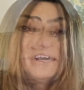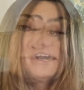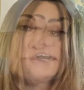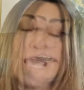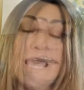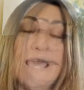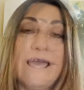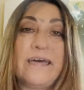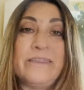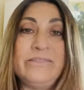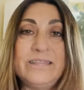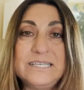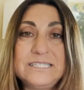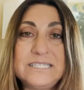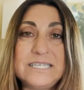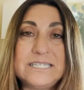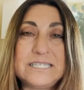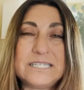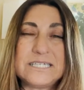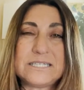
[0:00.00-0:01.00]
and
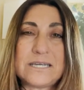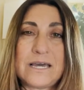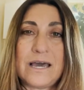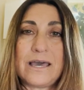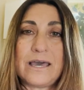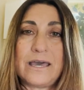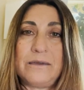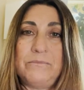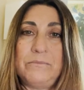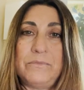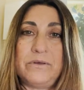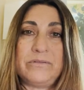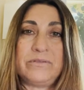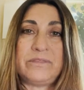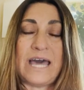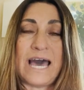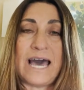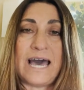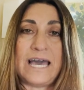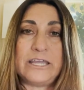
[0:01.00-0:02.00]
this is the time
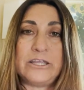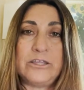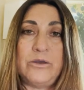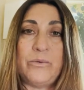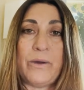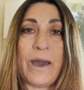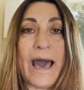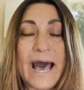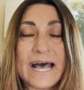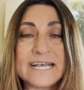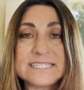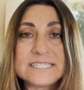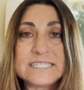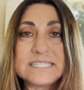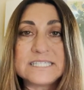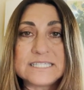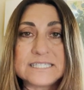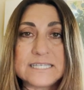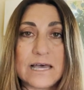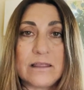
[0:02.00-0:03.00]
that you ask
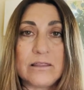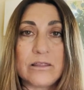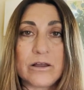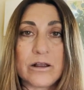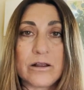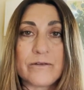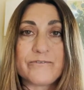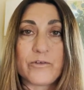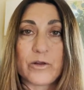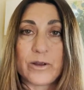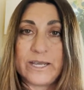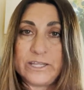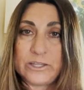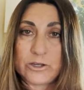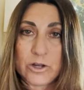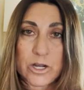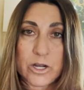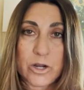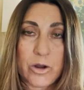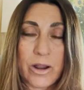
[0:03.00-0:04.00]
the seller for
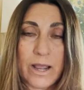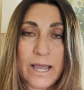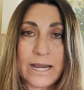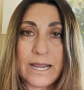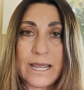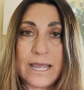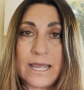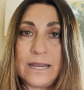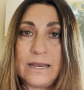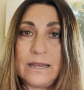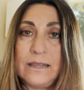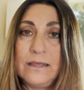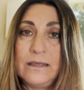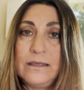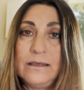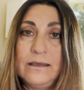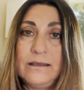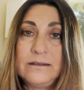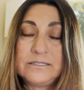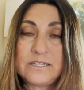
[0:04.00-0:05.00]
either a credit
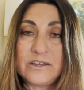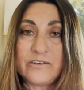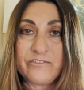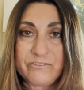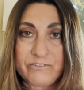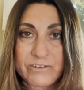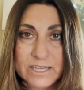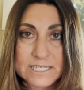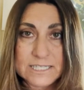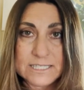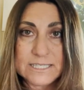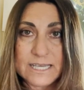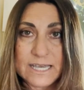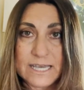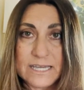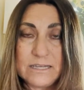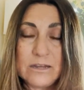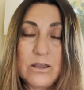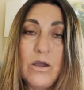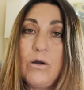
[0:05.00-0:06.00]
to fix
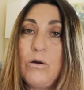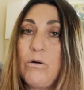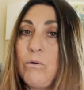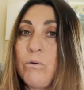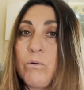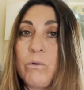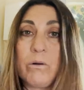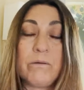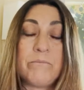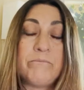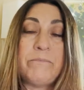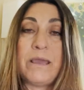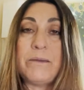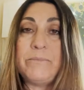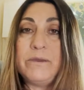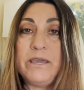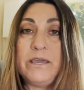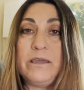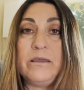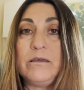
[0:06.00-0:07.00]
it or
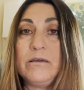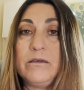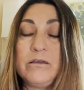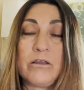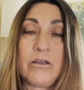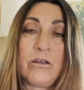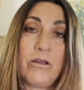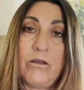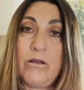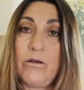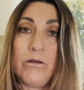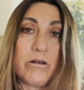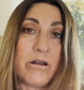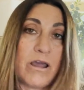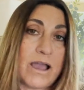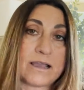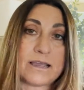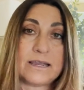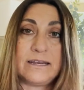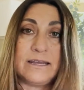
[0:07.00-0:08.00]
maybe you're
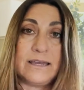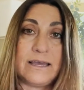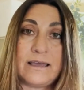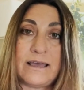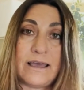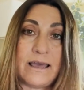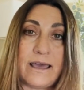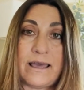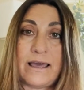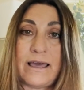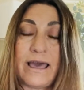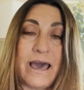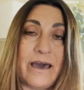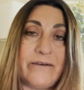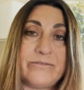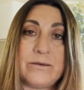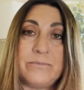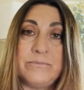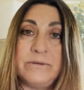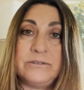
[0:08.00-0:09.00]
not gonna
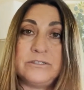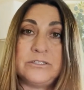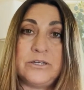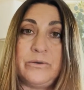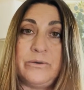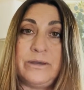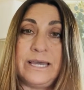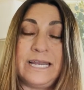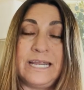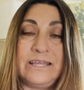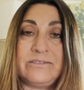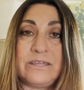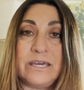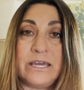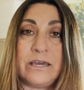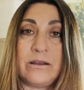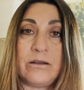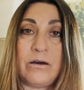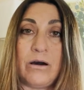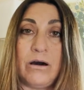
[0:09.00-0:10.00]
have them do
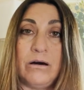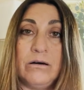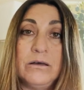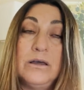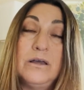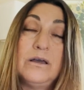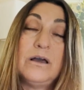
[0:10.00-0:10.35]
anything at all